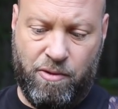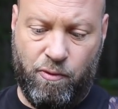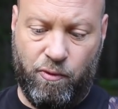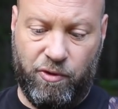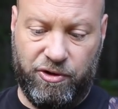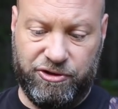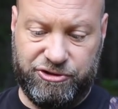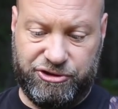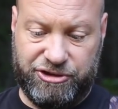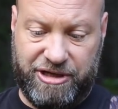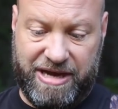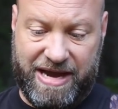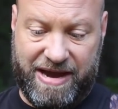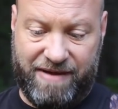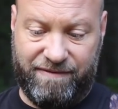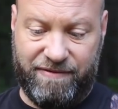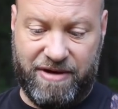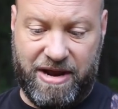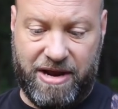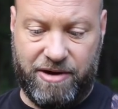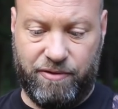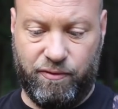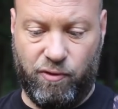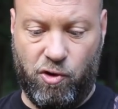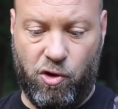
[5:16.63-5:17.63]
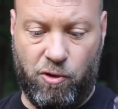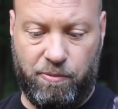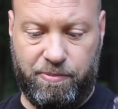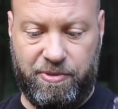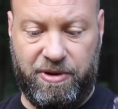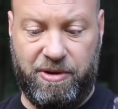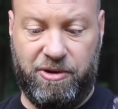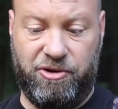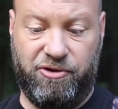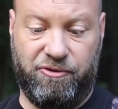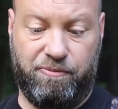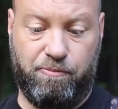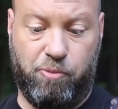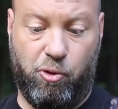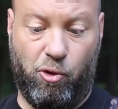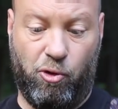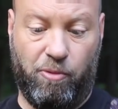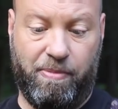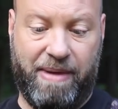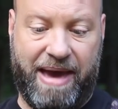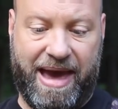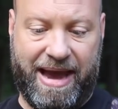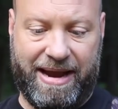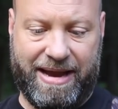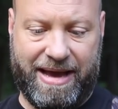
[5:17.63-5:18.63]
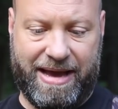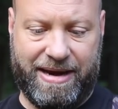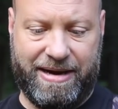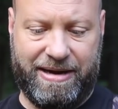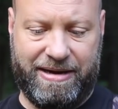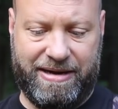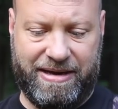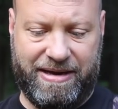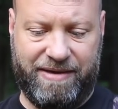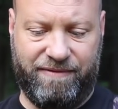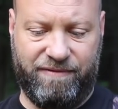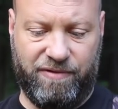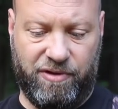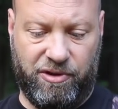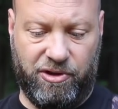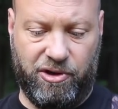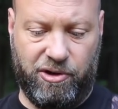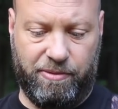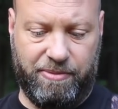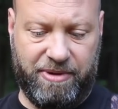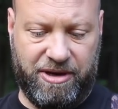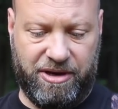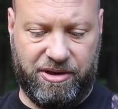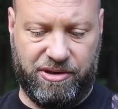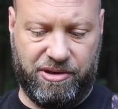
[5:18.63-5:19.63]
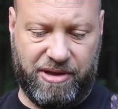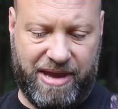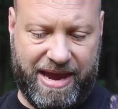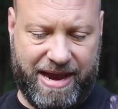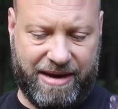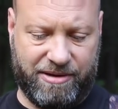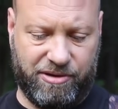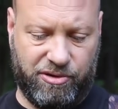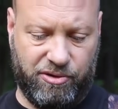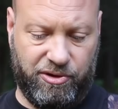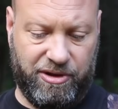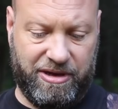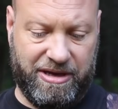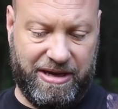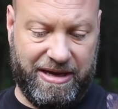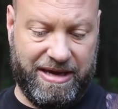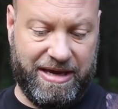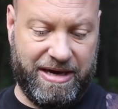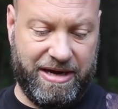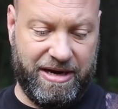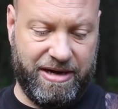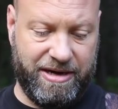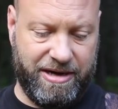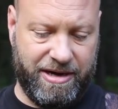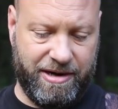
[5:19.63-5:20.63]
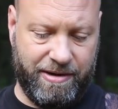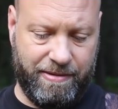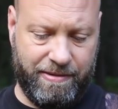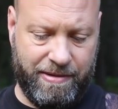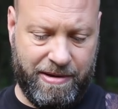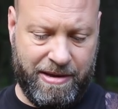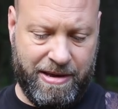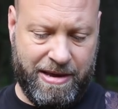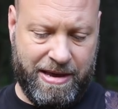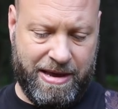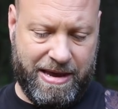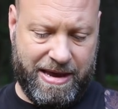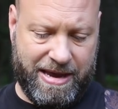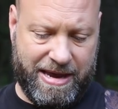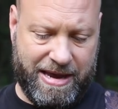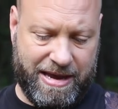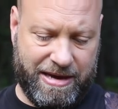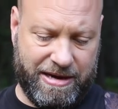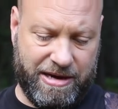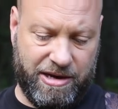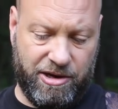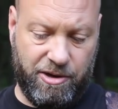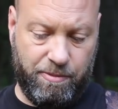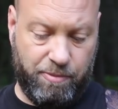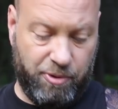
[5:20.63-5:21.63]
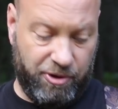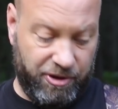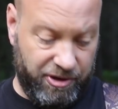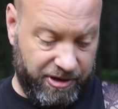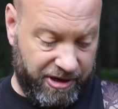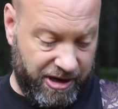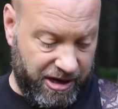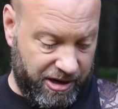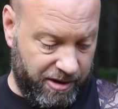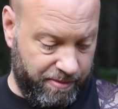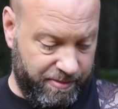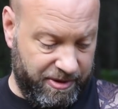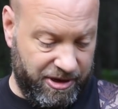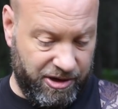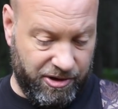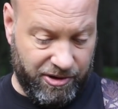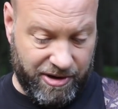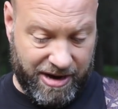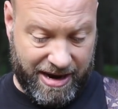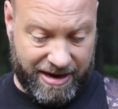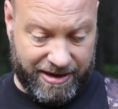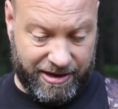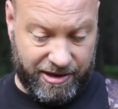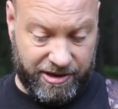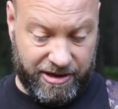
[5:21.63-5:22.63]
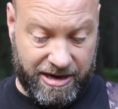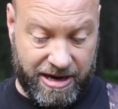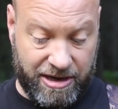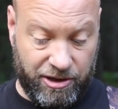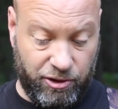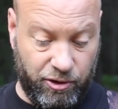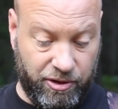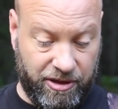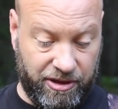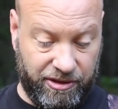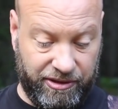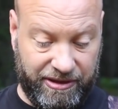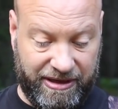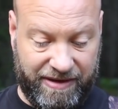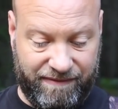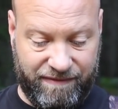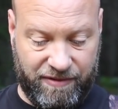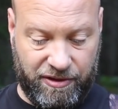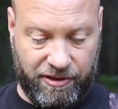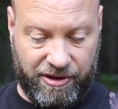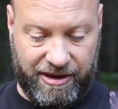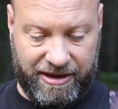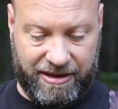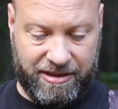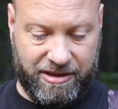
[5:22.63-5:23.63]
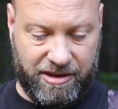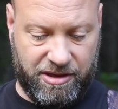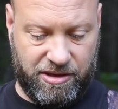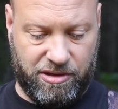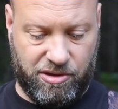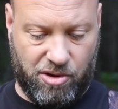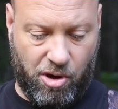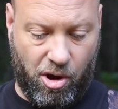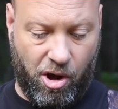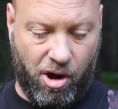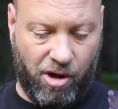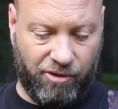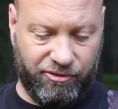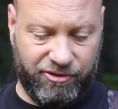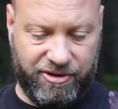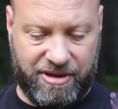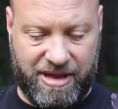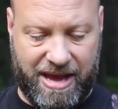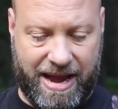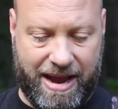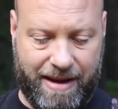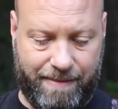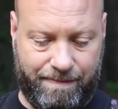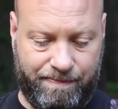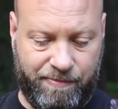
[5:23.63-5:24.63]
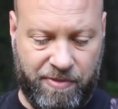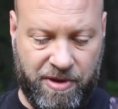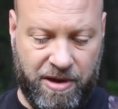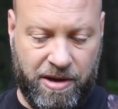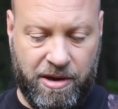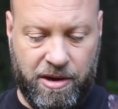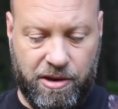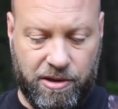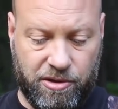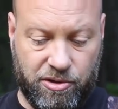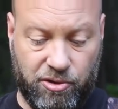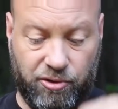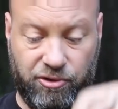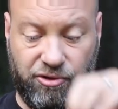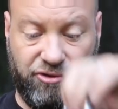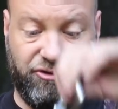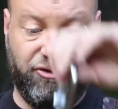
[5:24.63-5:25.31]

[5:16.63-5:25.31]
Once you have it on the rope, you just pull back on it to give it a little bit of slack so you can get in there and then you put your carabiner on there and then you can leave it like this all the time so you